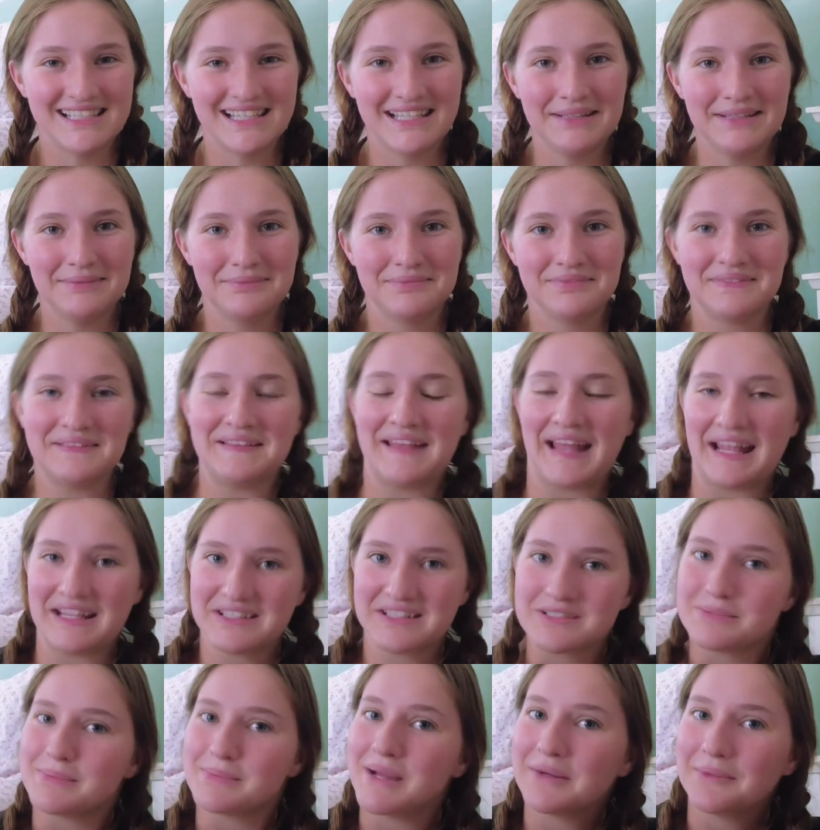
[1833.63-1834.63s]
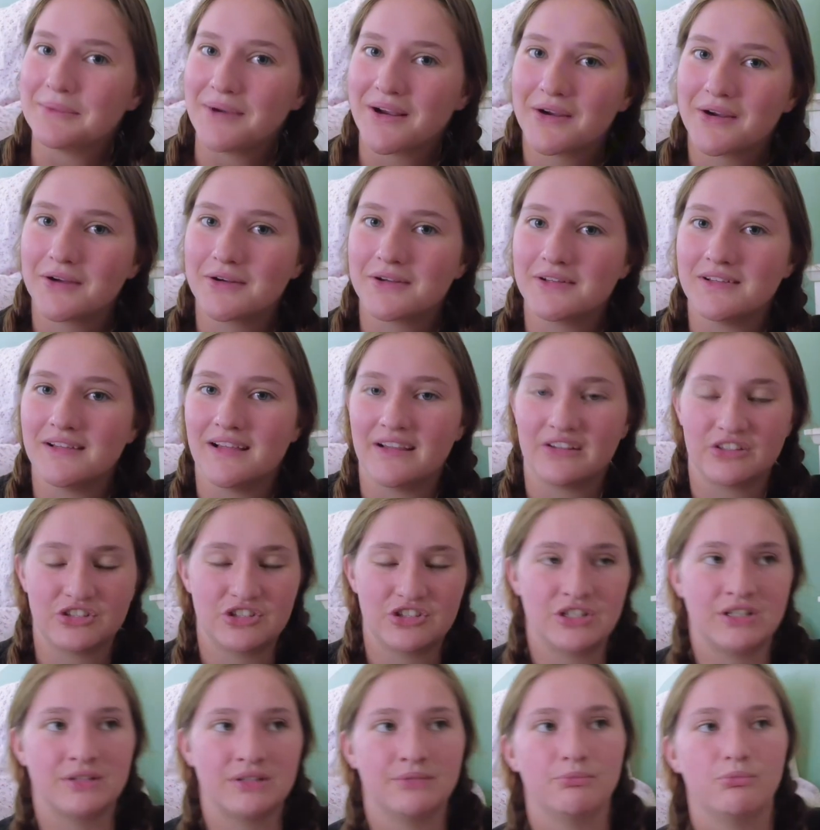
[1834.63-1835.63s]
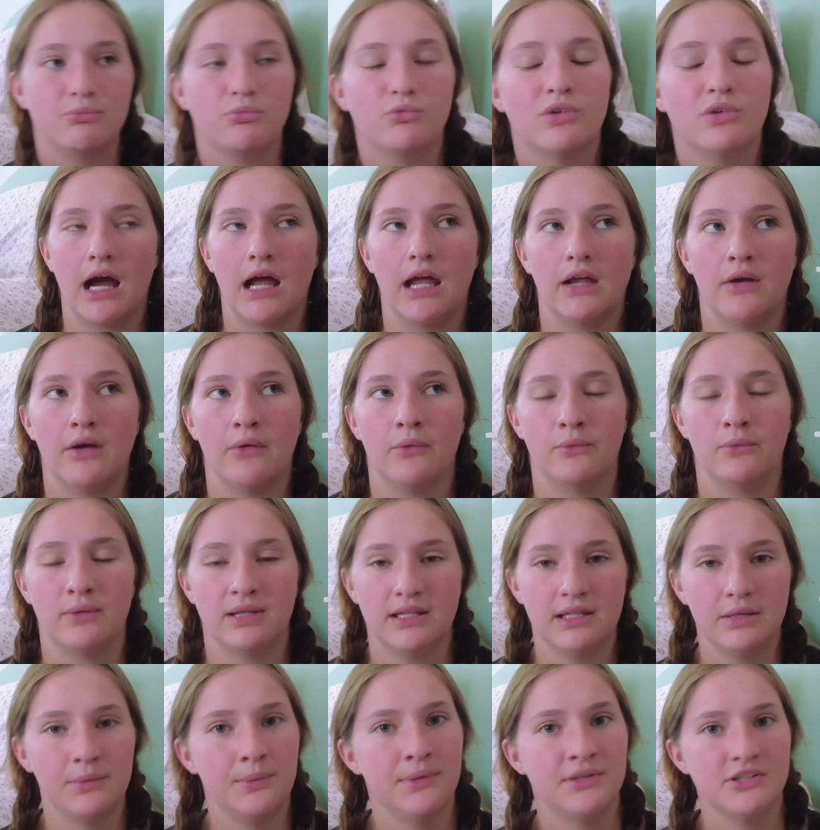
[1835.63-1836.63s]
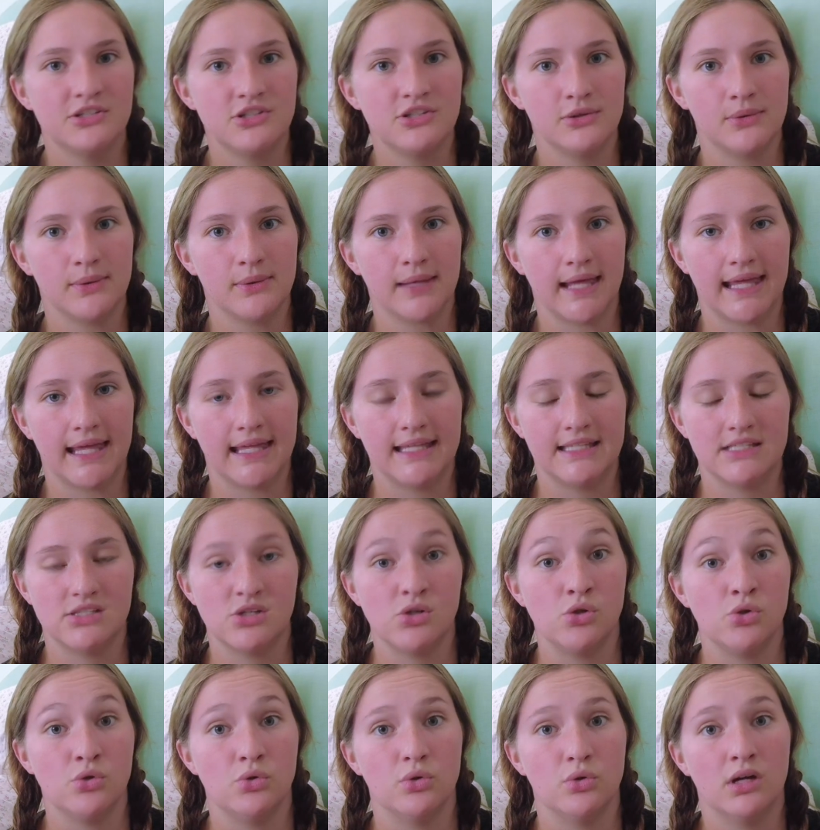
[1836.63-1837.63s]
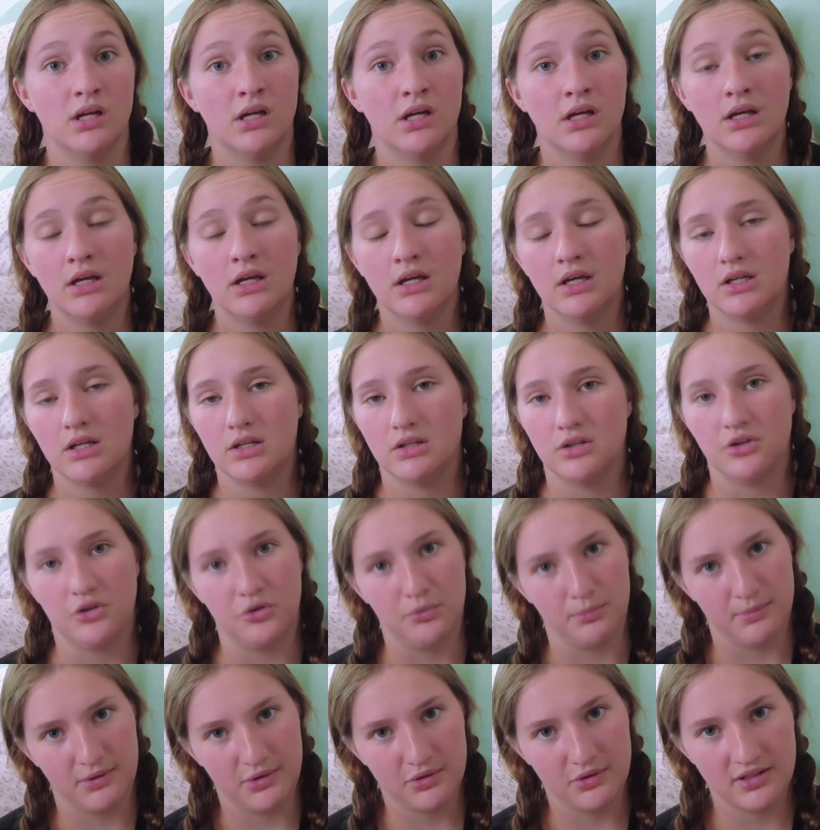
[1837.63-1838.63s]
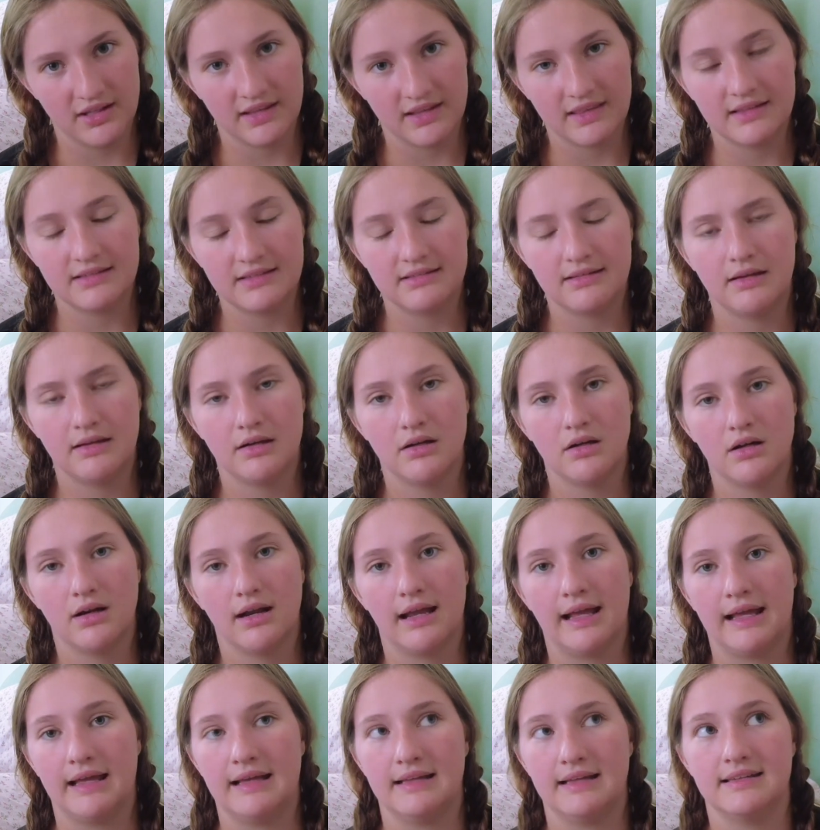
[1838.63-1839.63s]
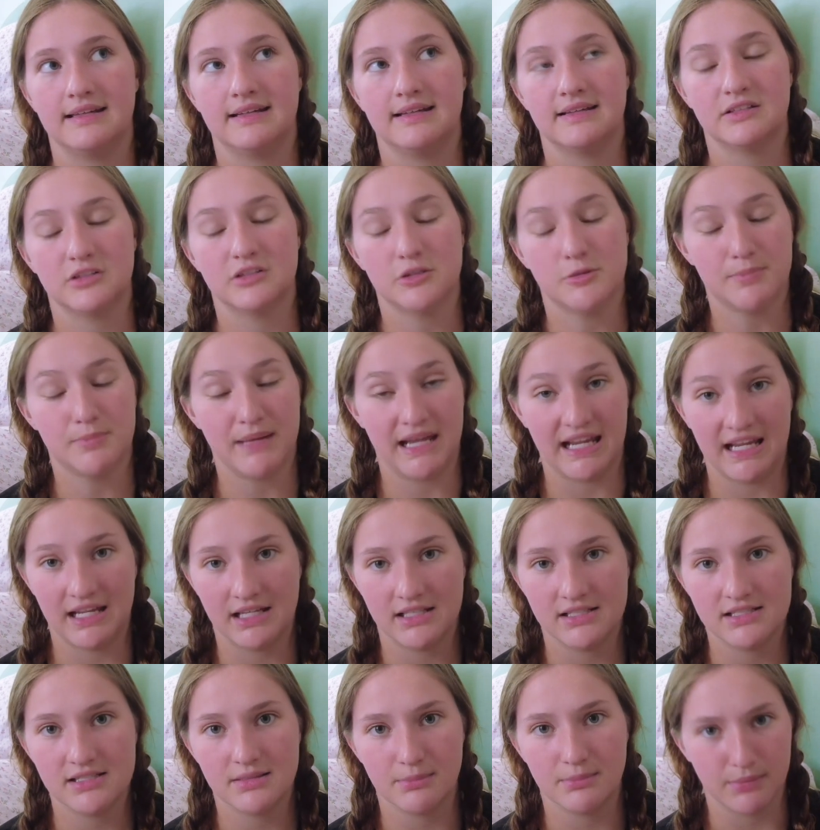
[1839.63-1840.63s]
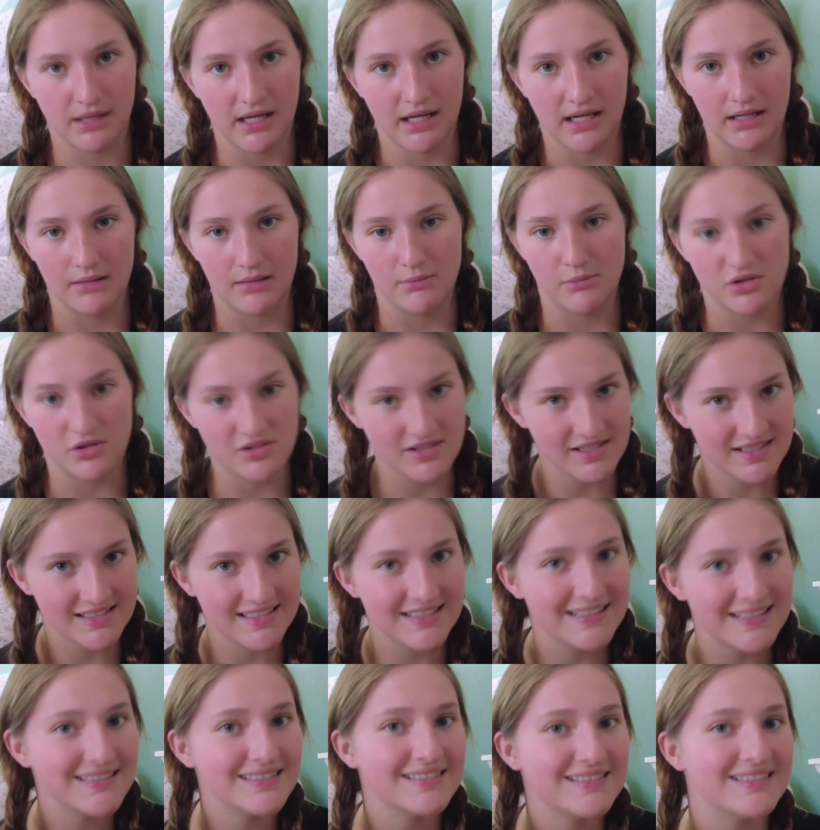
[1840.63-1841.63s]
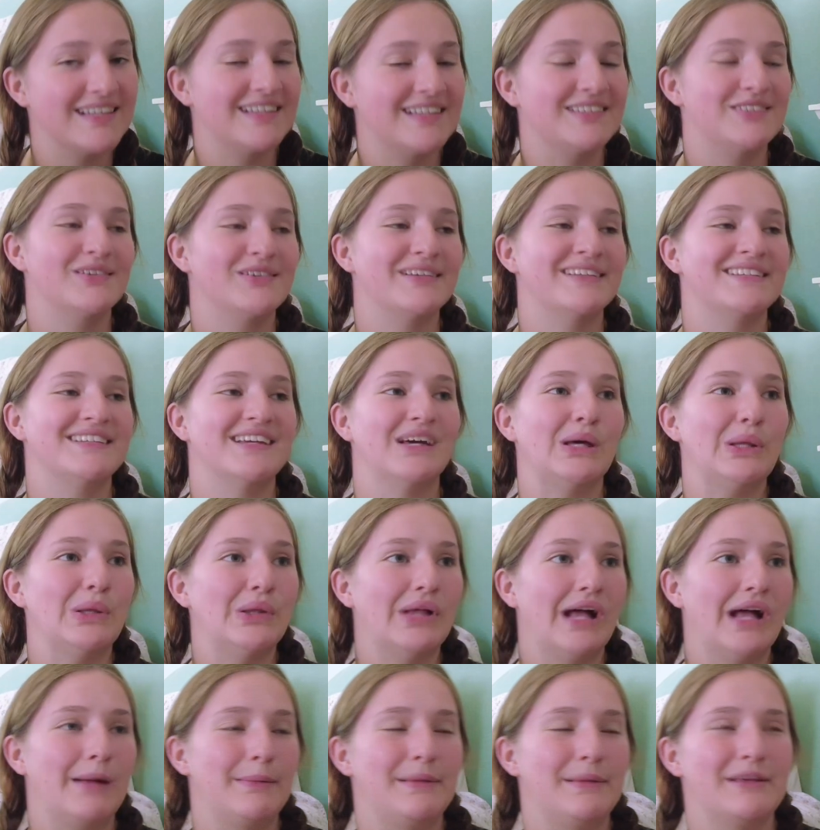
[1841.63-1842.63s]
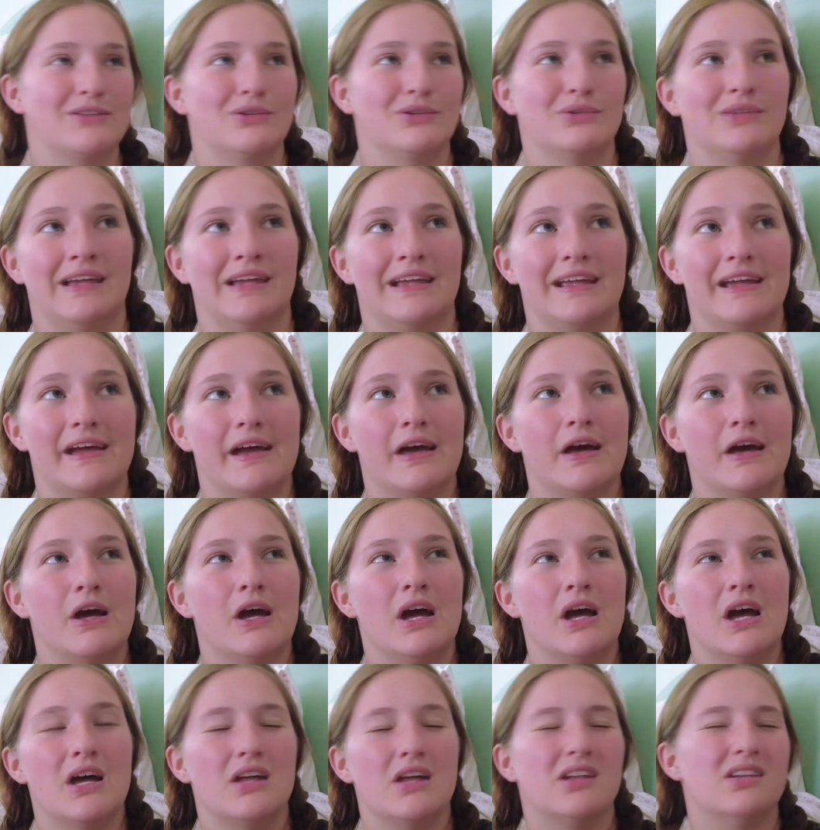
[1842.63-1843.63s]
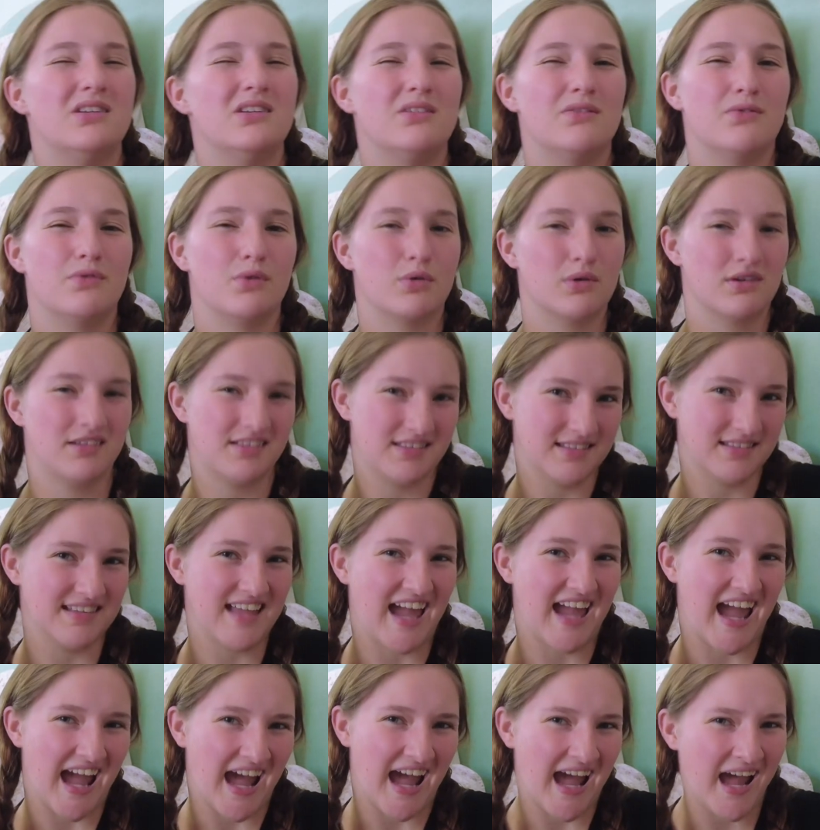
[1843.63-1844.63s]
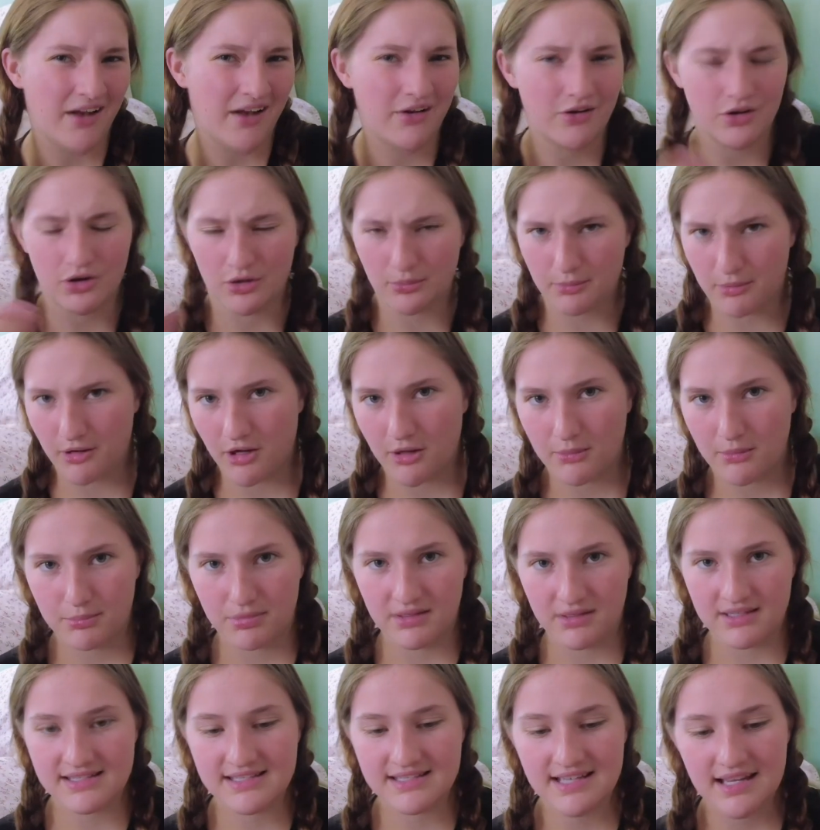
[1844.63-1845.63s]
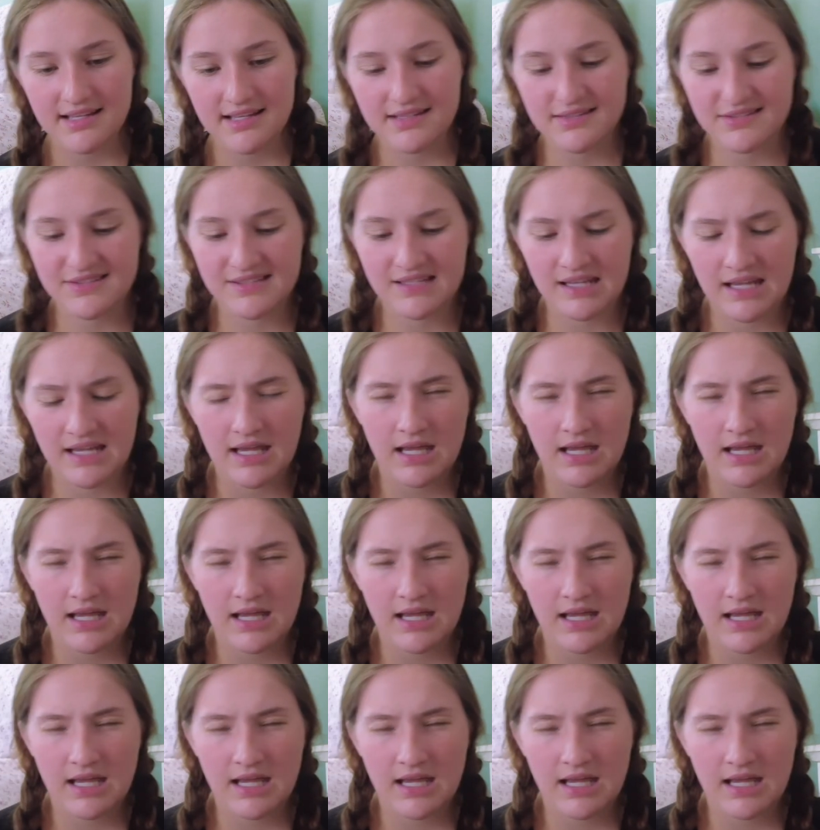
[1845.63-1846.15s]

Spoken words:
it. That's my record collection. I really want to get into new music this year and expand my music taste. As you can tell, I'm either like divorced dad or pop princess,